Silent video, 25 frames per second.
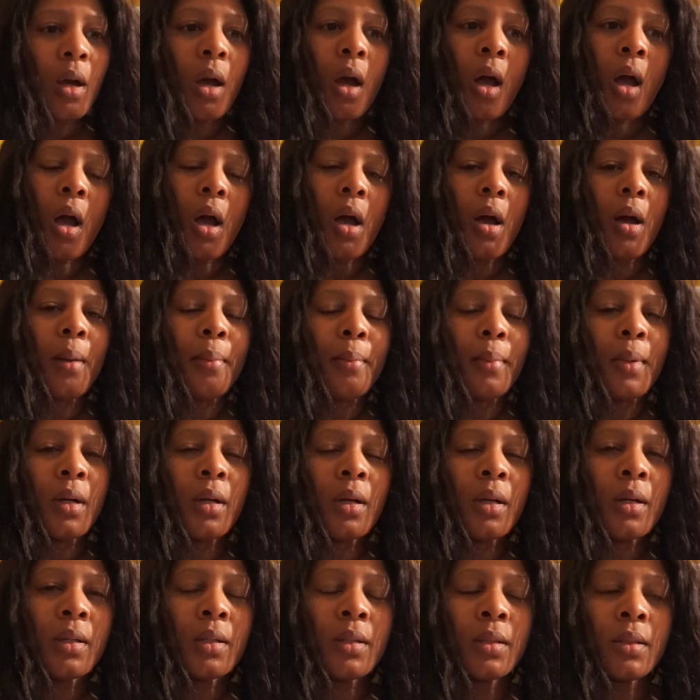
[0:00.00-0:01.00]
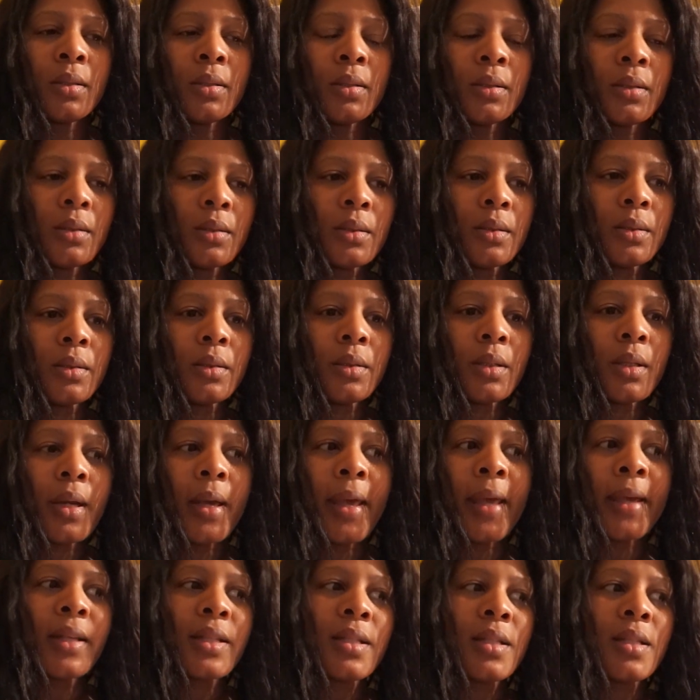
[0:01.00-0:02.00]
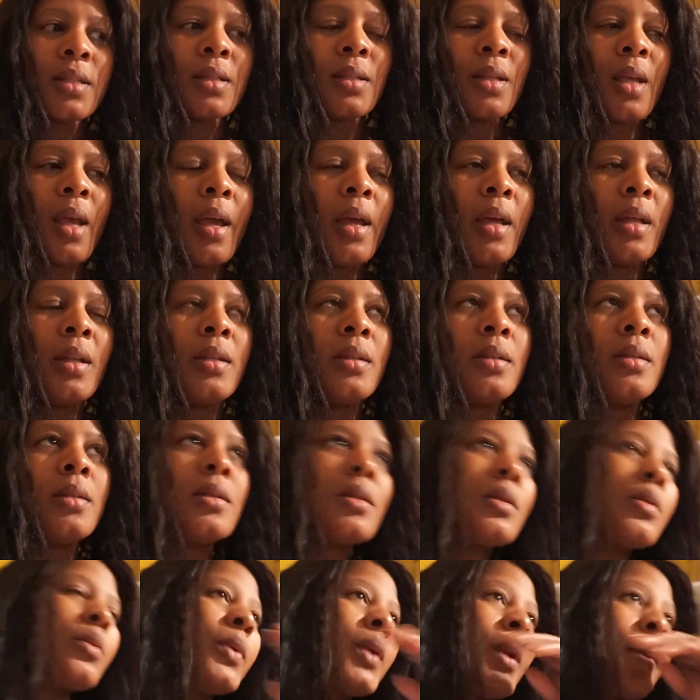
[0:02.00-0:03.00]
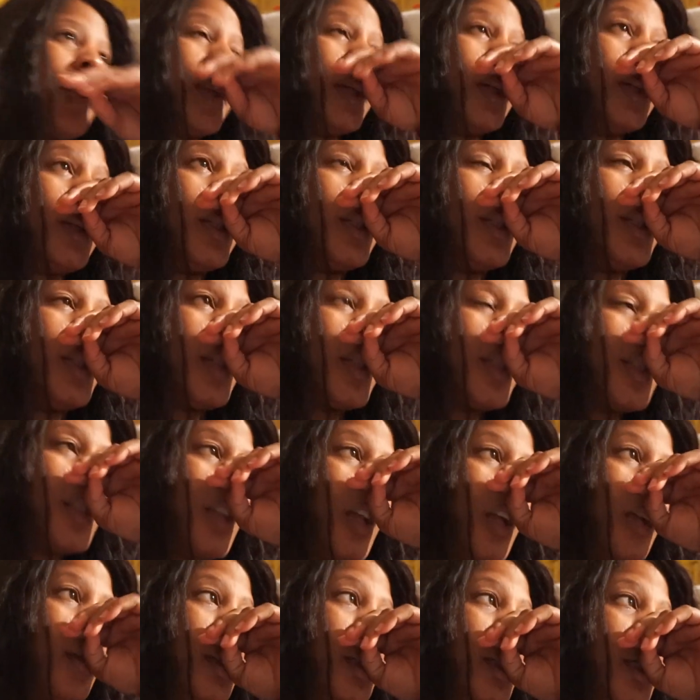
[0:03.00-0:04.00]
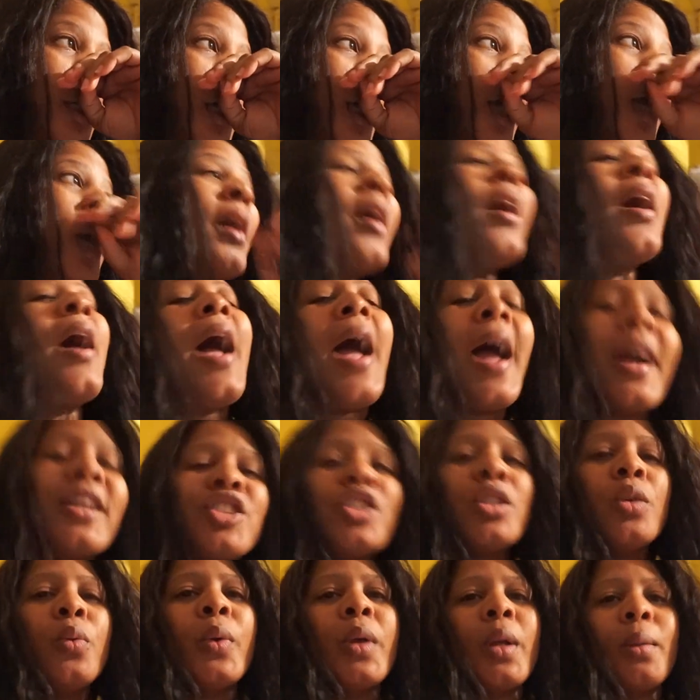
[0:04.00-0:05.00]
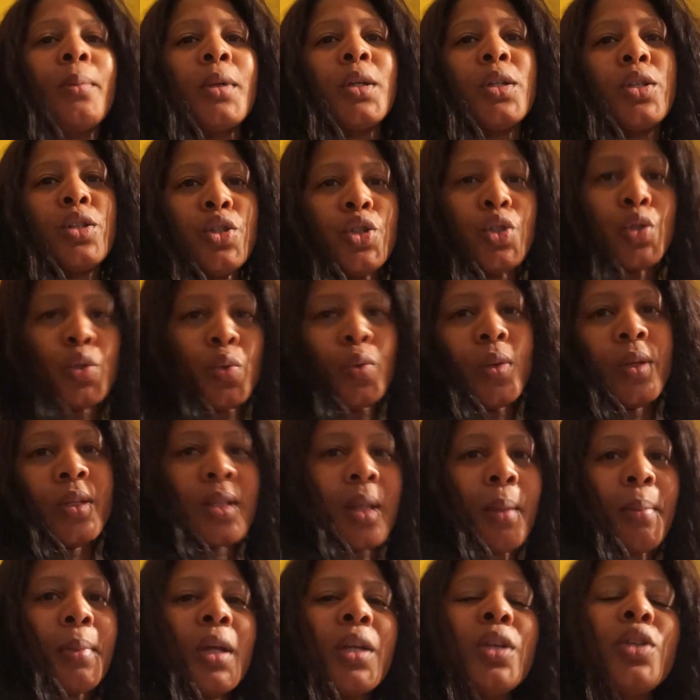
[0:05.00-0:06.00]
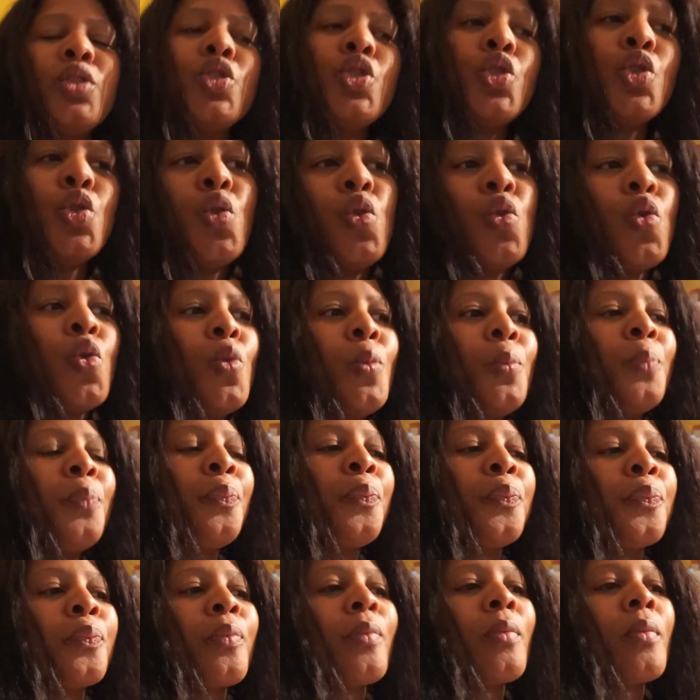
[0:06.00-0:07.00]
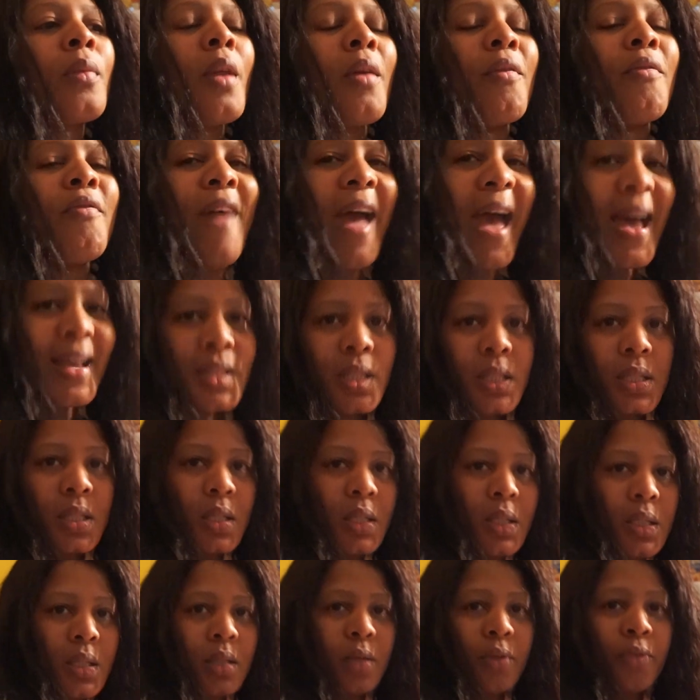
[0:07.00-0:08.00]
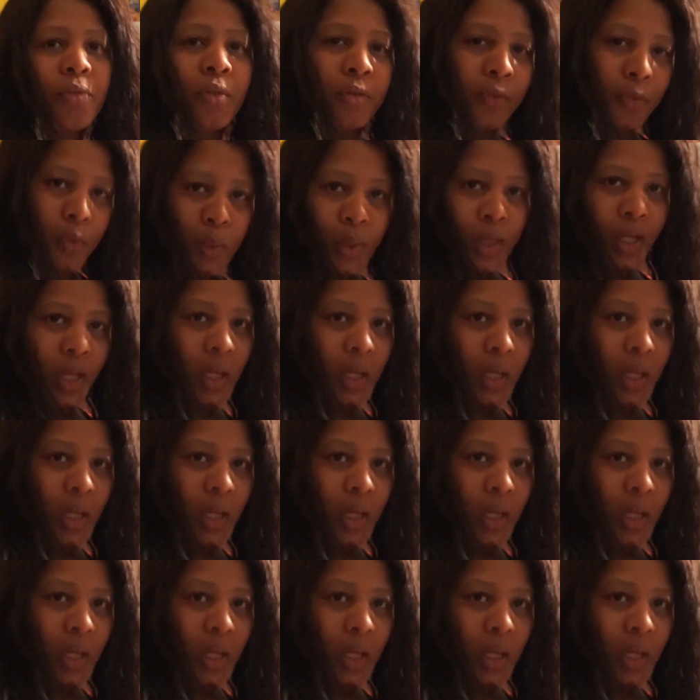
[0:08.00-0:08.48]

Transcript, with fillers: um extend what am I gonna extend actually what I'm gonna do is I'm gonna do fasten for four